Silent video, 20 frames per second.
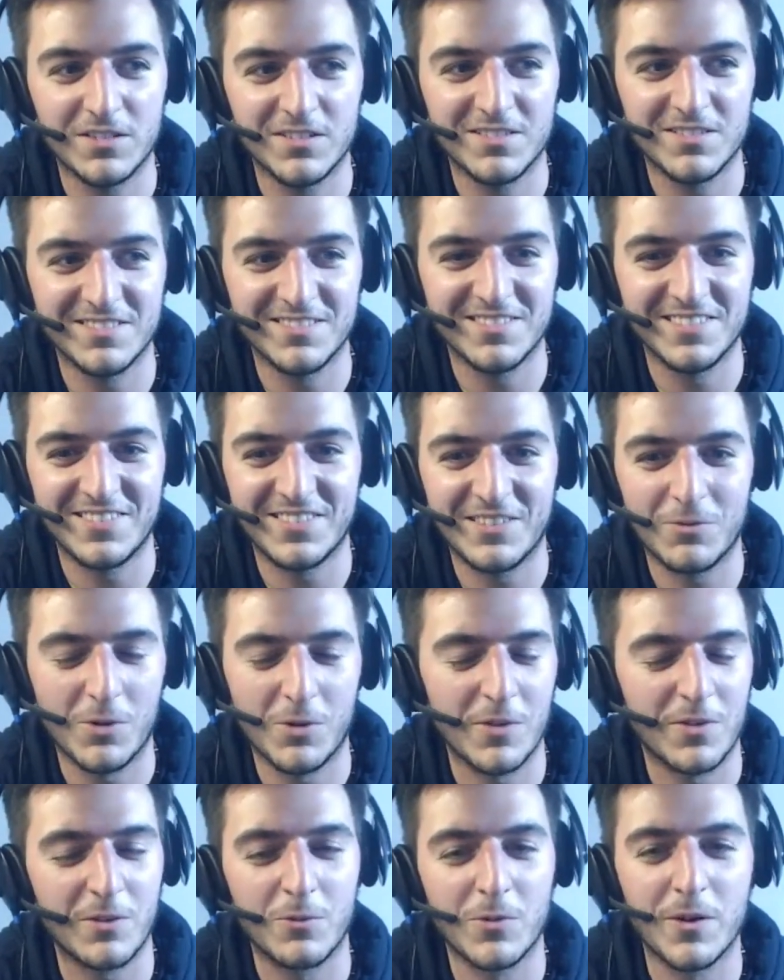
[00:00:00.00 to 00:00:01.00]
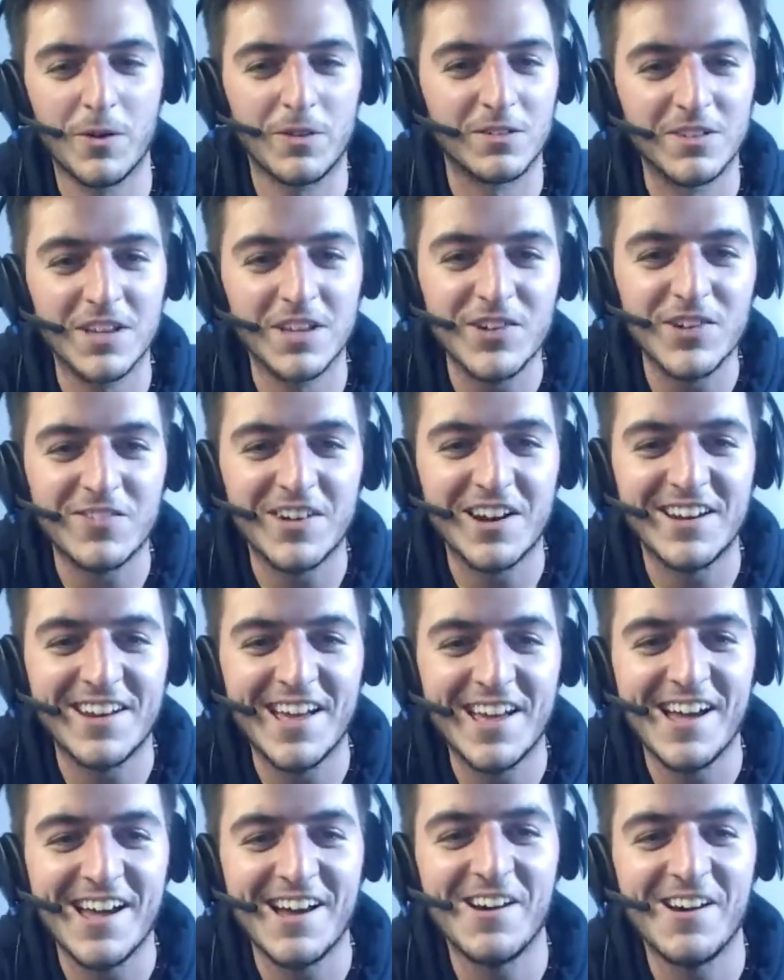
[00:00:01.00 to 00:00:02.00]
all the where they're living
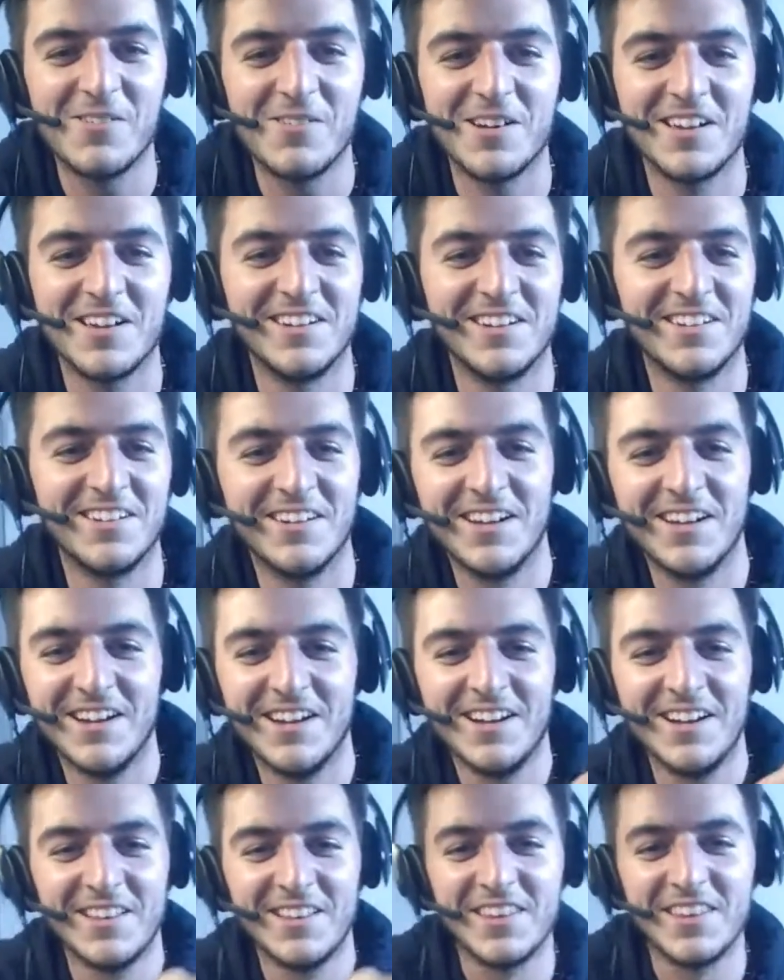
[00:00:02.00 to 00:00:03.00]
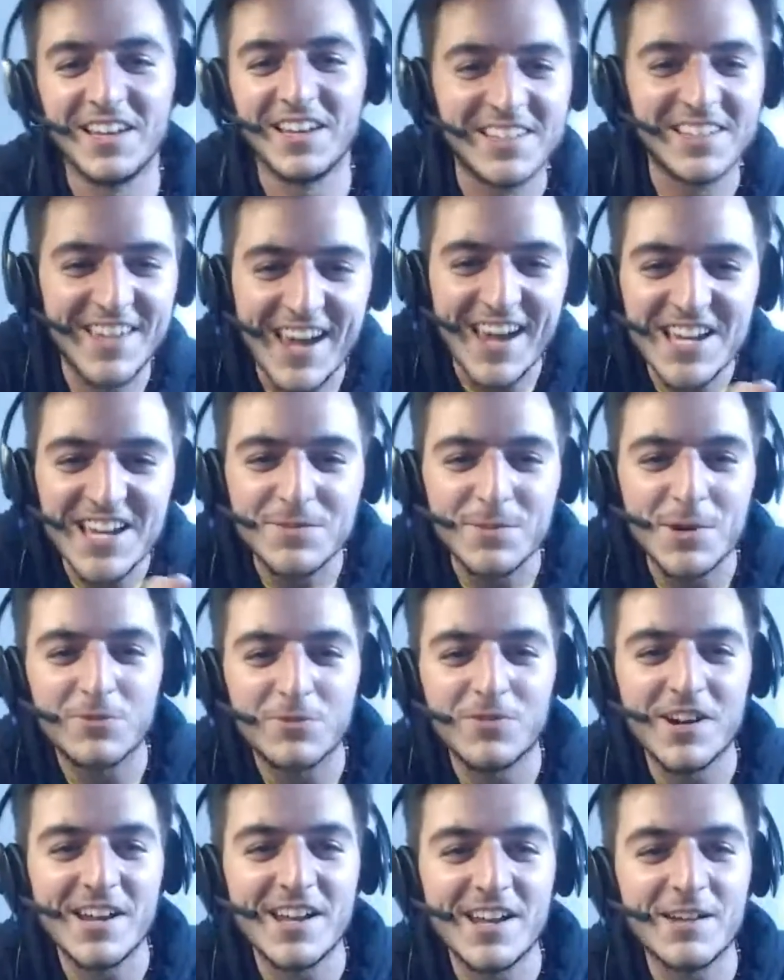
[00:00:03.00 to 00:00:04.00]
right now and the
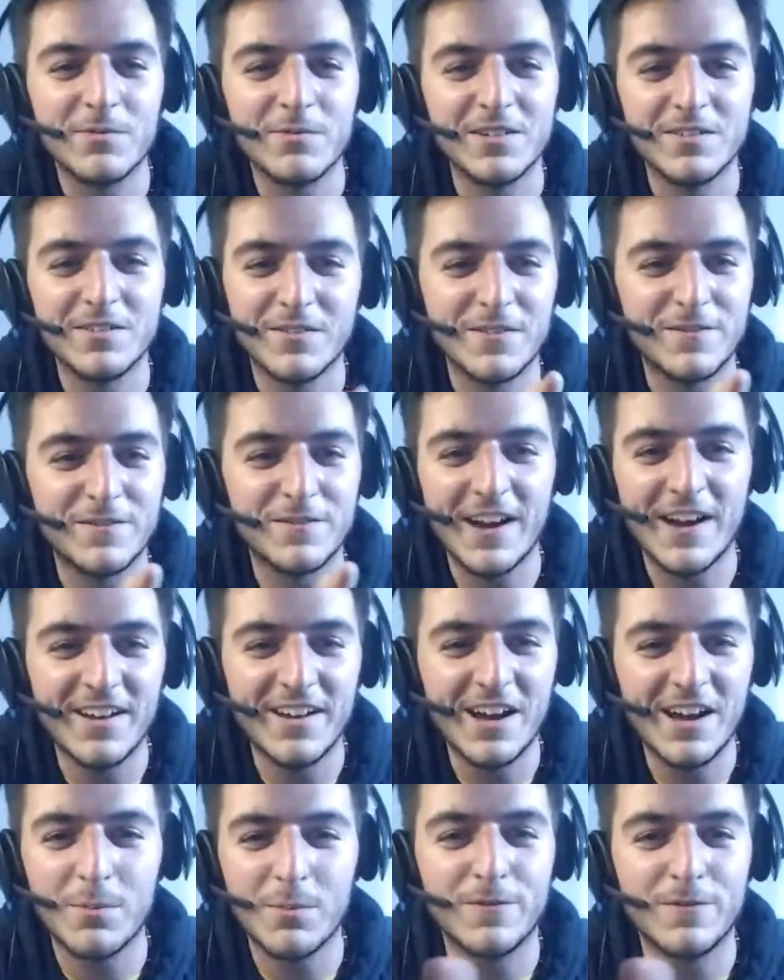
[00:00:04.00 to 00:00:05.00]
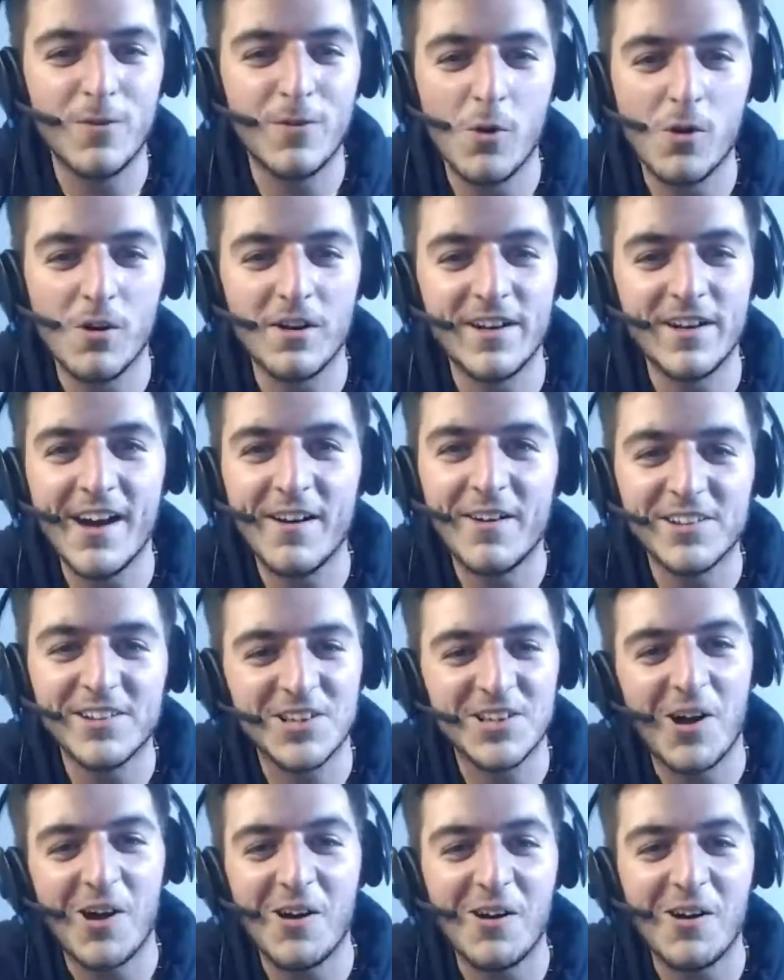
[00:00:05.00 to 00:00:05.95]
engagement ring we found out before. Now it's